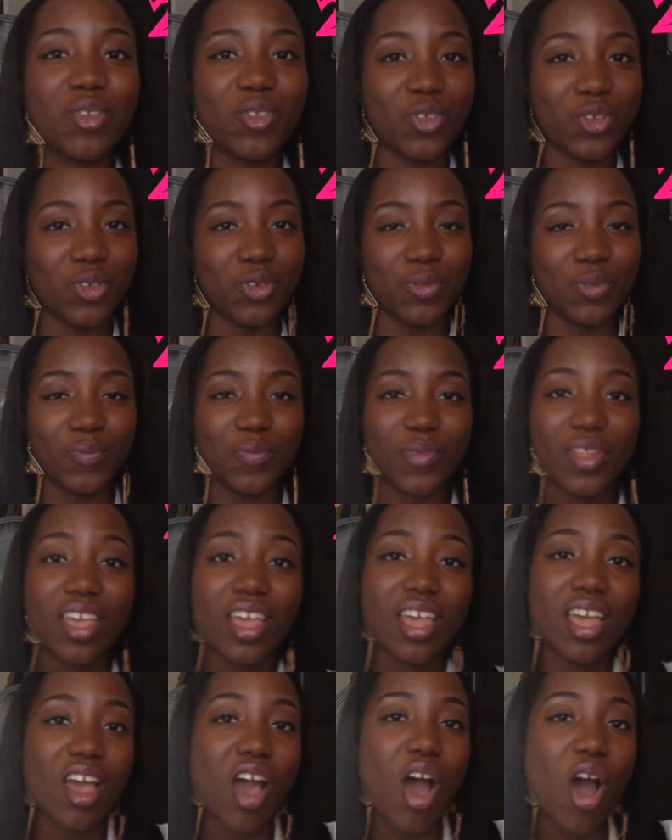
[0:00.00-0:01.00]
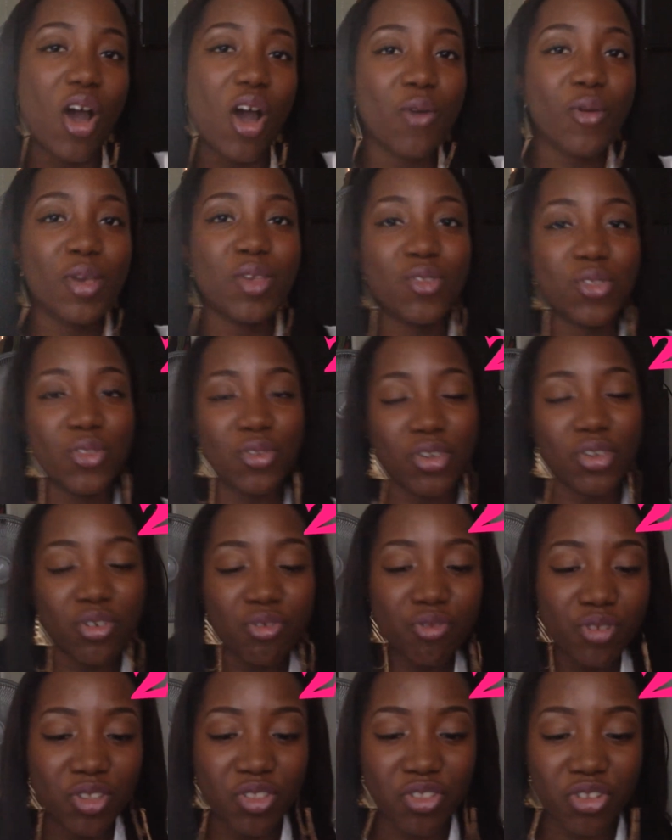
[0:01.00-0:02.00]
2, always do your
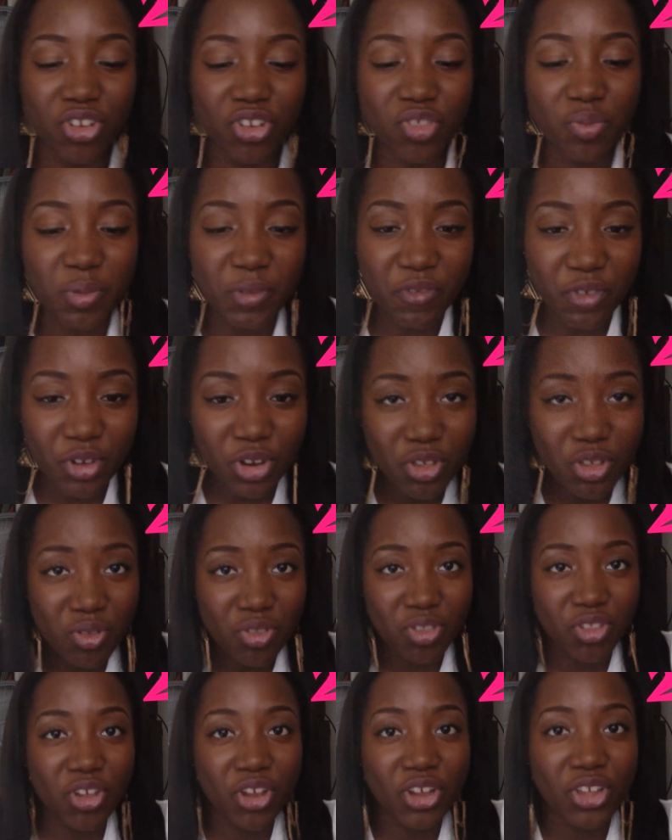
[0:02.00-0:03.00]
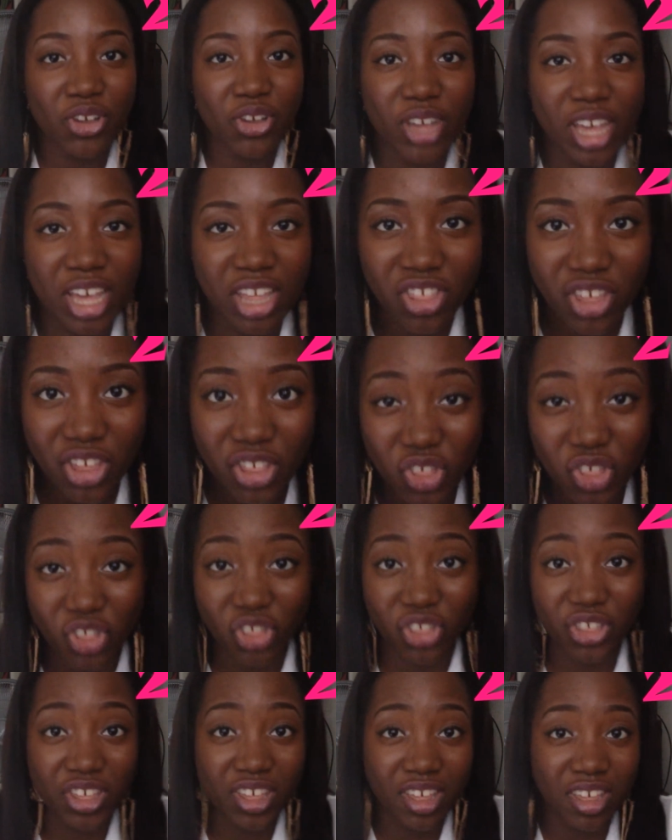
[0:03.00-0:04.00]
research. Before you start your
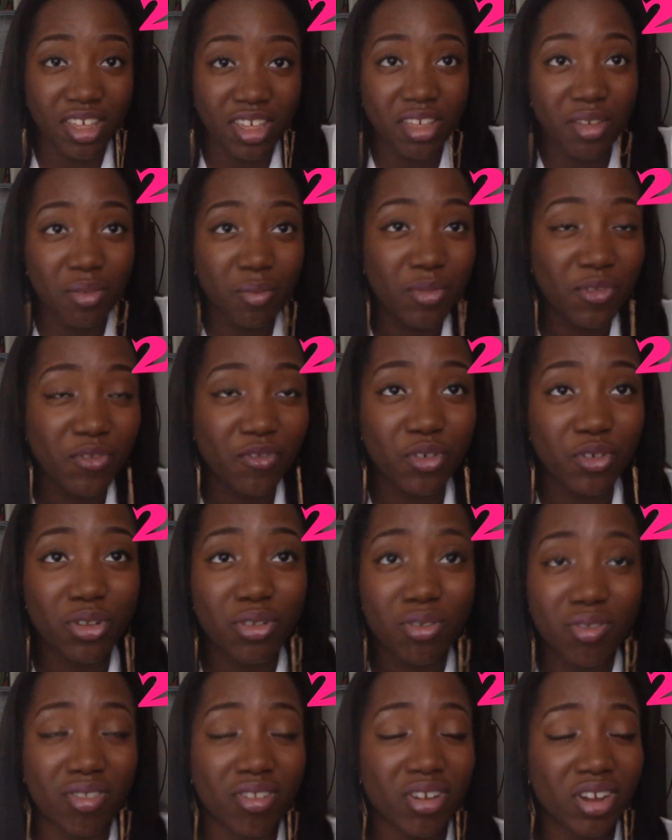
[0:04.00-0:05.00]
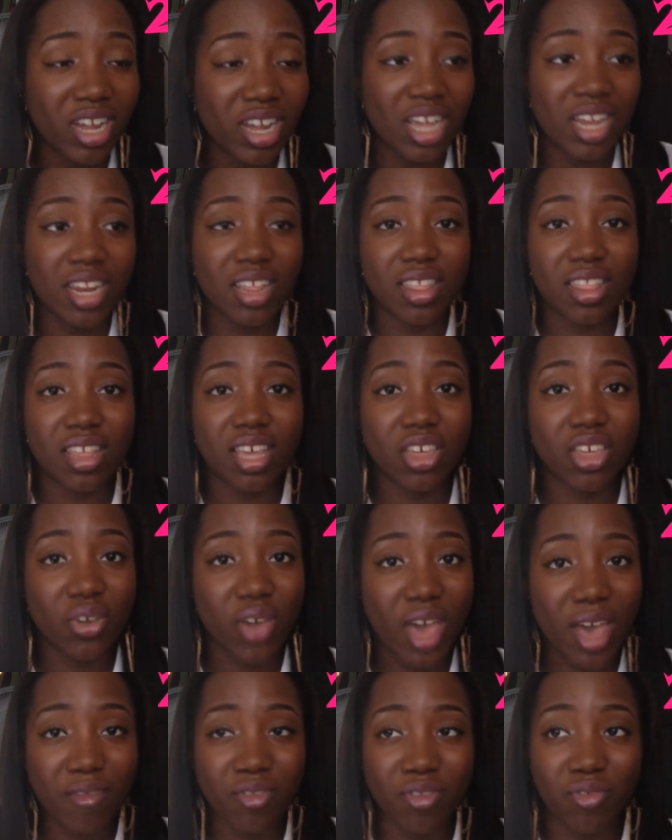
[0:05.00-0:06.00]
HHG, before you start anything, you
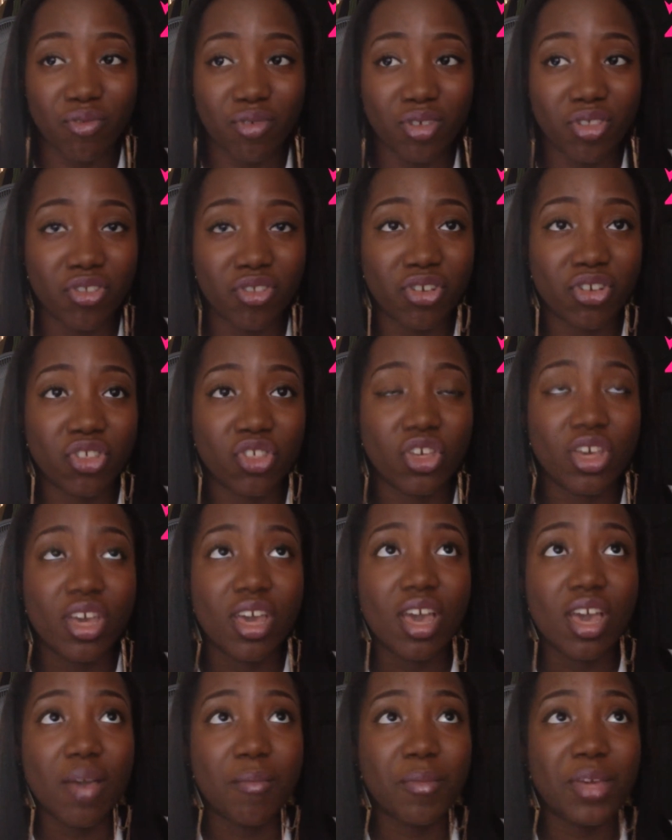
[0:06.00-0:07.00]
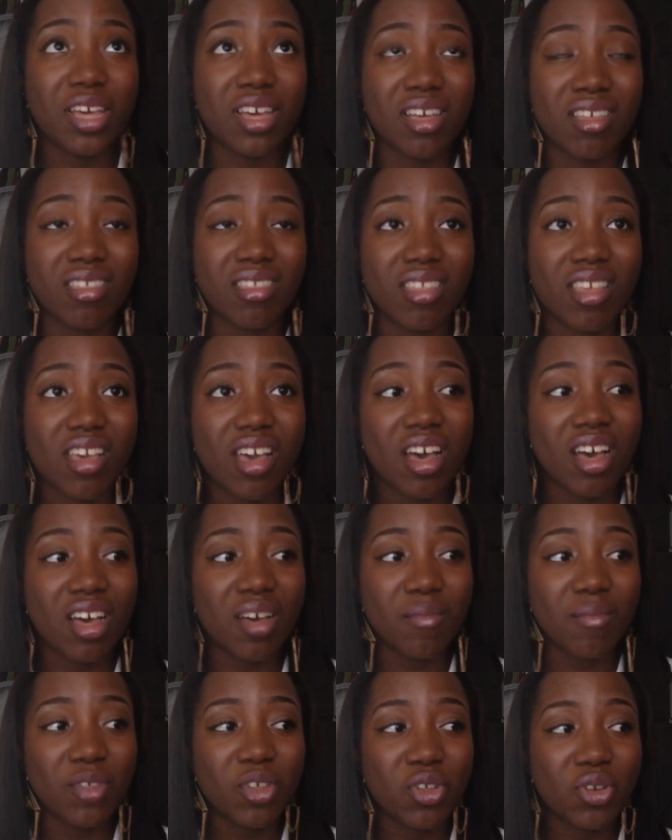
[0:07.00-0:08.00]
have to research, because
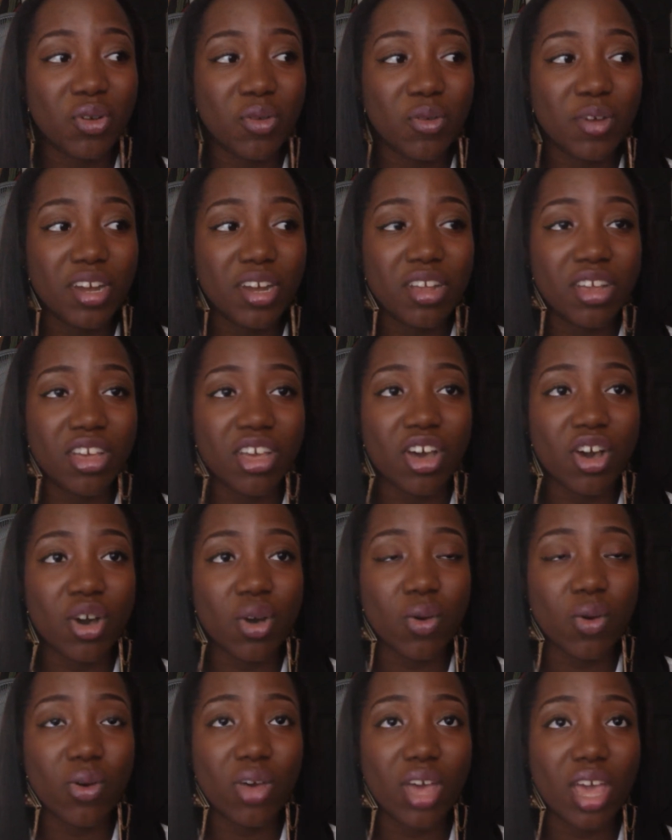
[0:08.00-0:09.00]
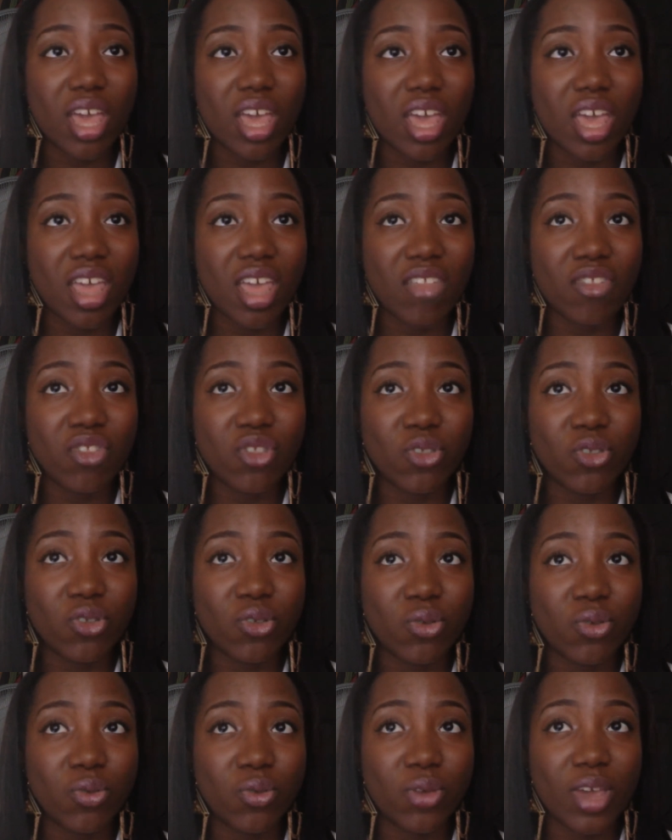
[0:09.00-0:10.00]
you don't want to go
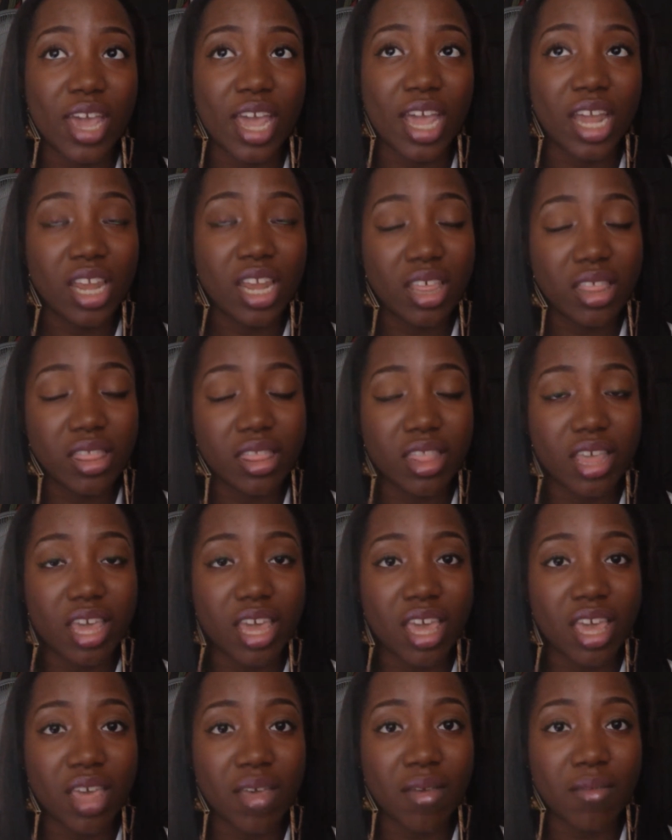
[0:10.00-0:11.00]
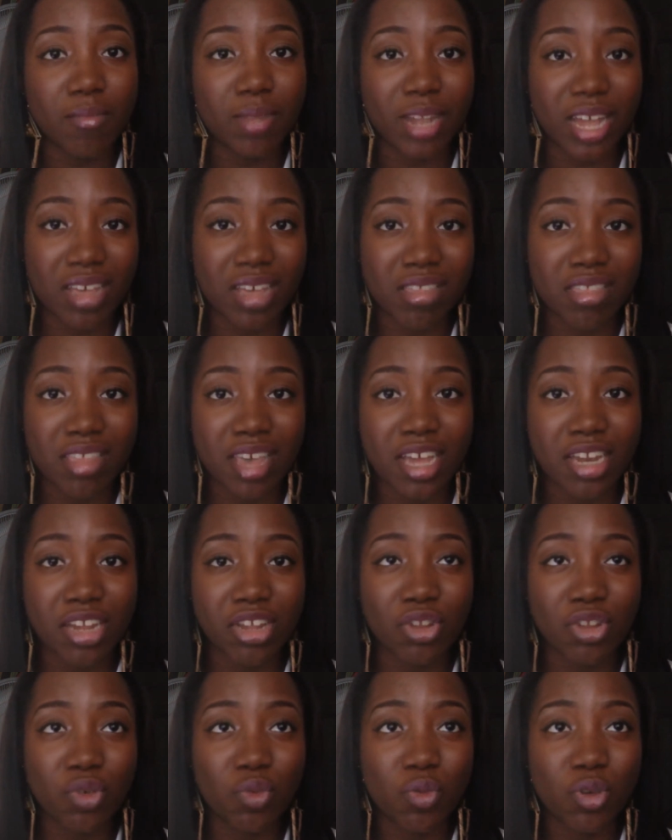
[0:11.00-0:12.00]
into anything
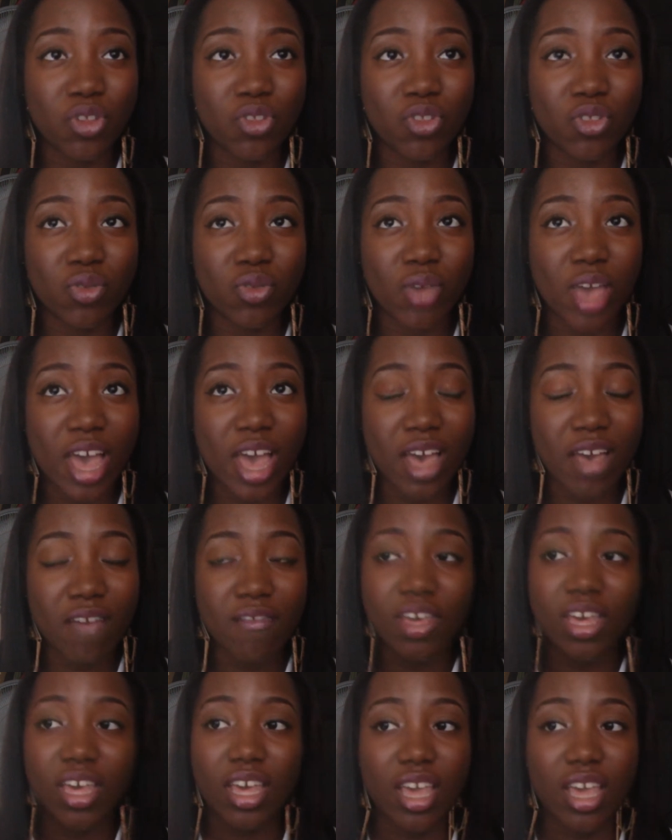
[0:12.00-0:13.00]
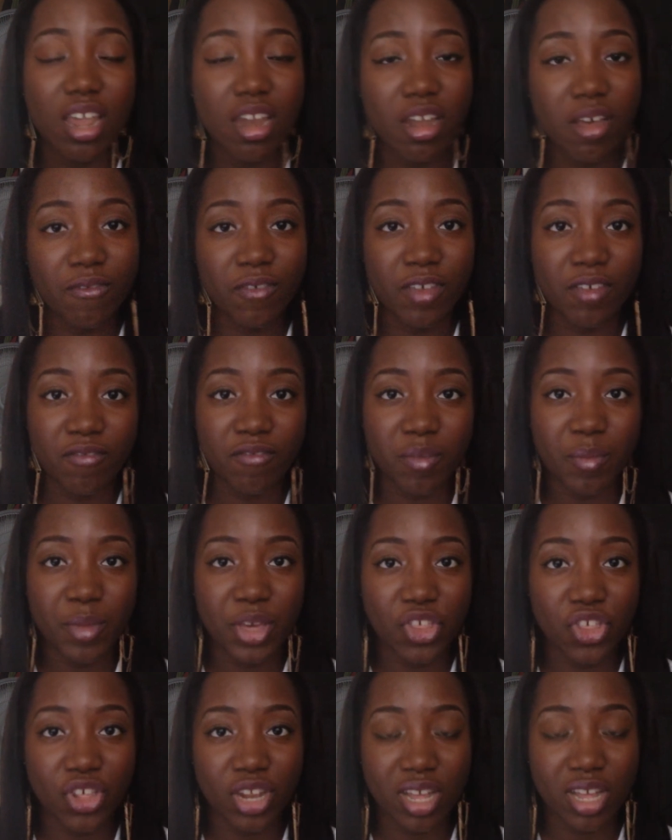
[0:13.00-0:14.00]
blindsided. You want to have enough
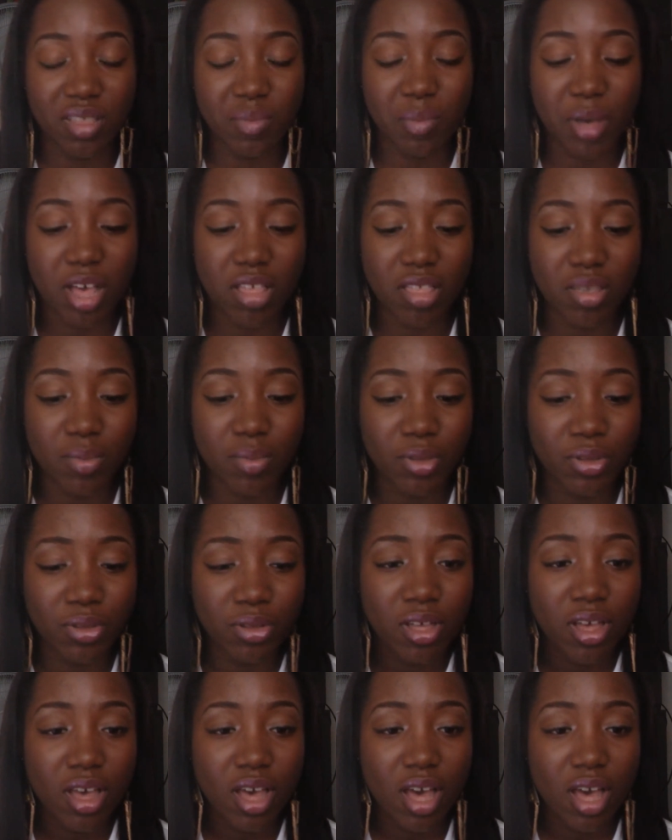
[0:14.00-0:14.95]
information as possible